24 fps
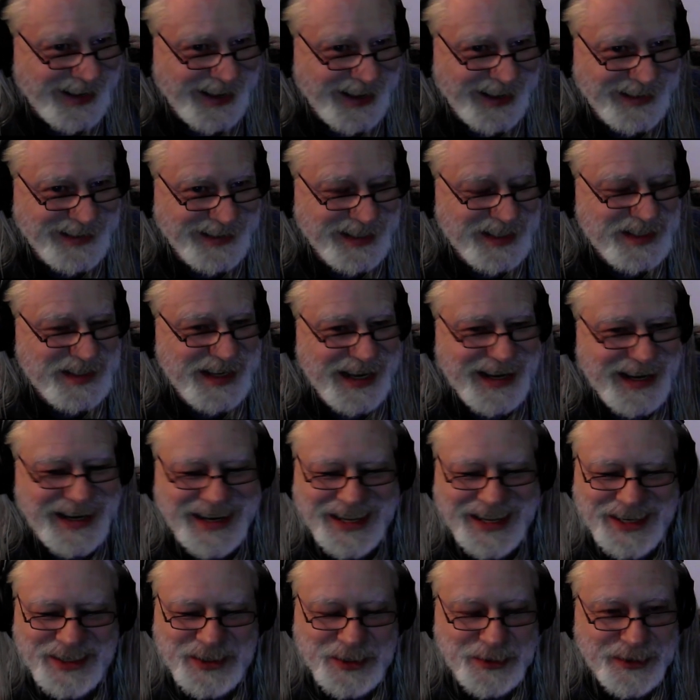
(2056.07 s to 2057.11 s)
In this day in
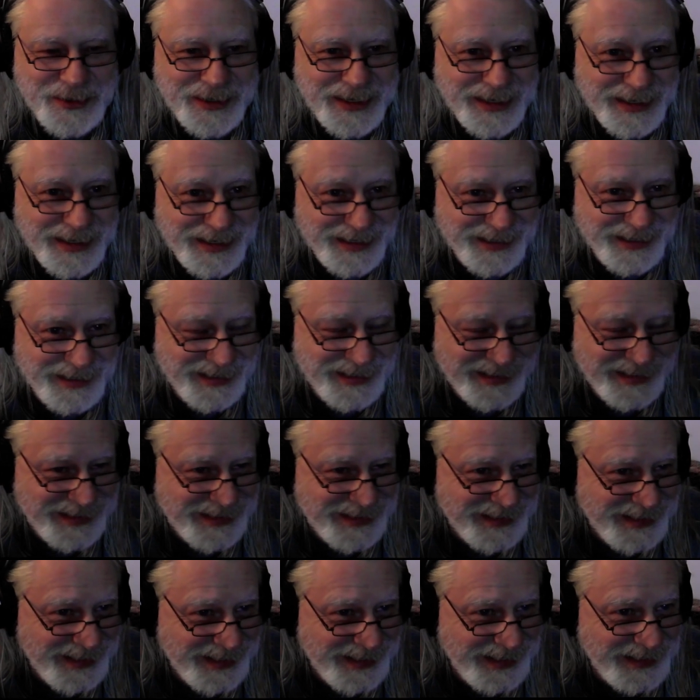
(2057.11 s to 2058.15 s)
history,
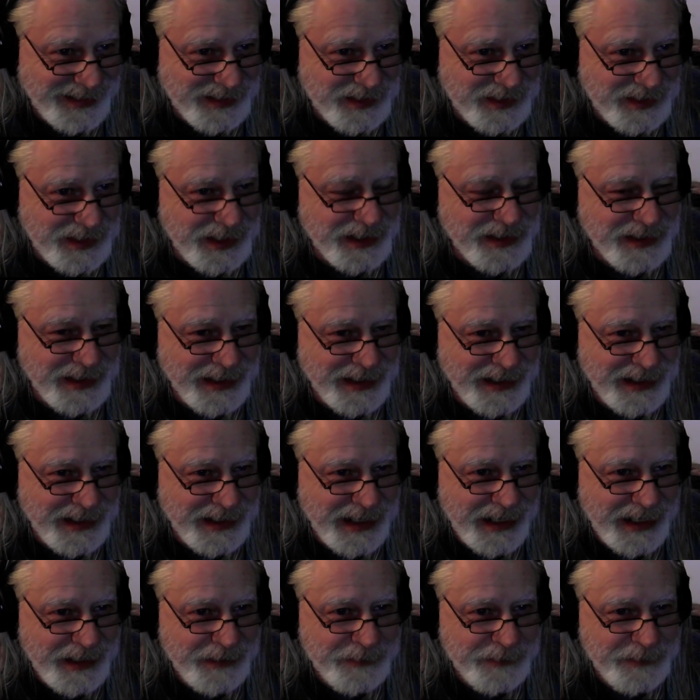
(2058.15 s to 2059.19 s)
in
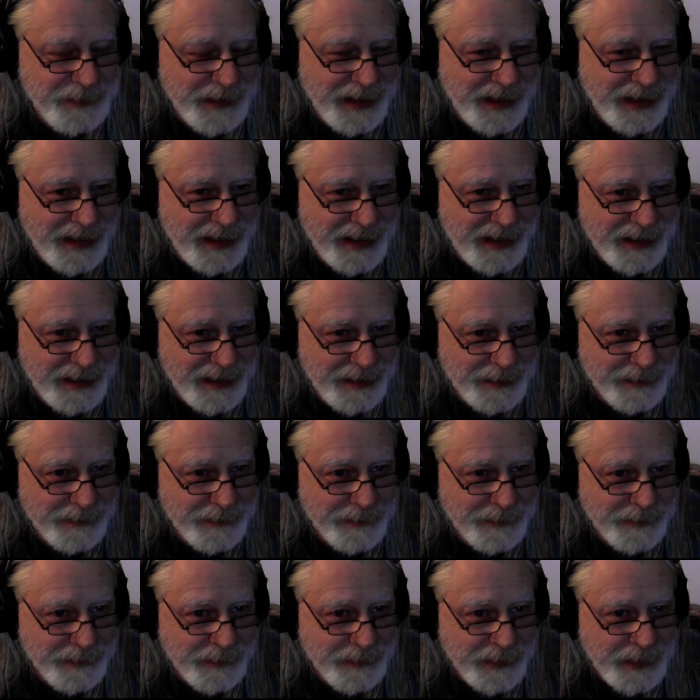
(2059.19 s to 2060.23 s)
1685,
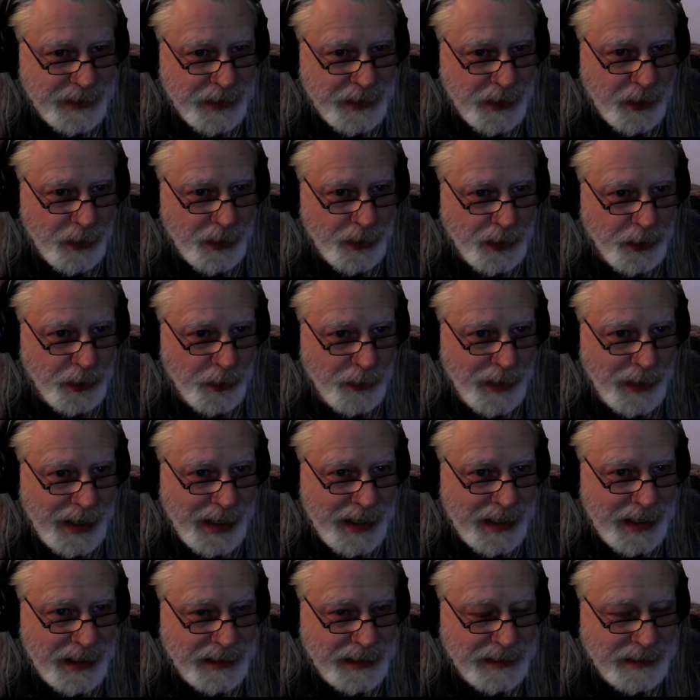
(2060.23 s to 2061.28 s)

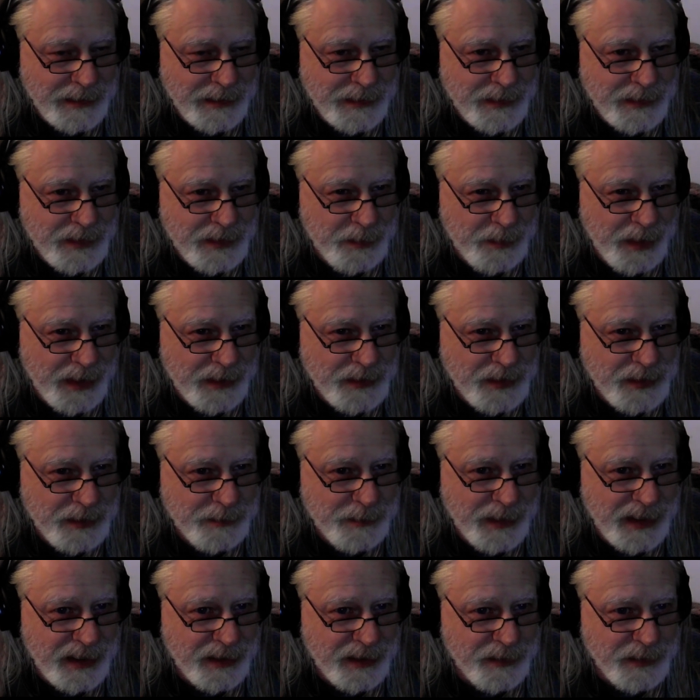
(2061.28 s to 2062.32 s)
Johann Sebastian
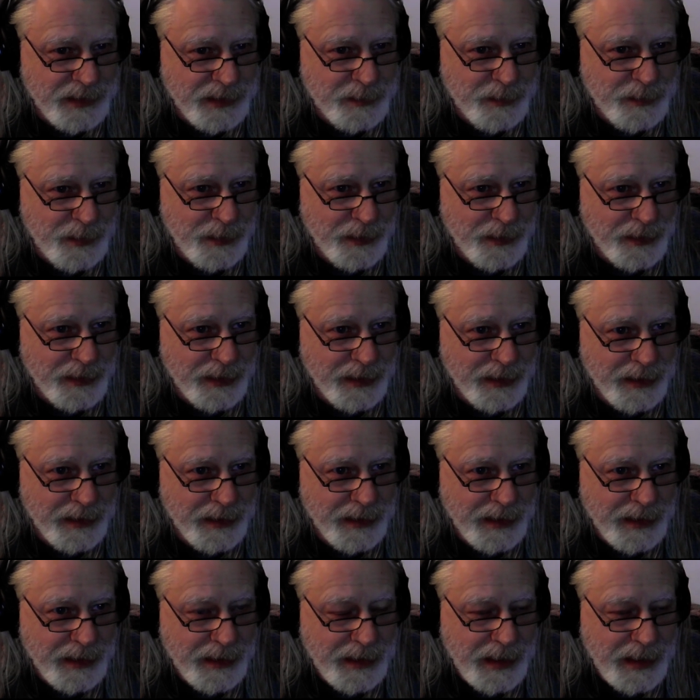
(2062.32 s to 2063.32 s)
Bach was born.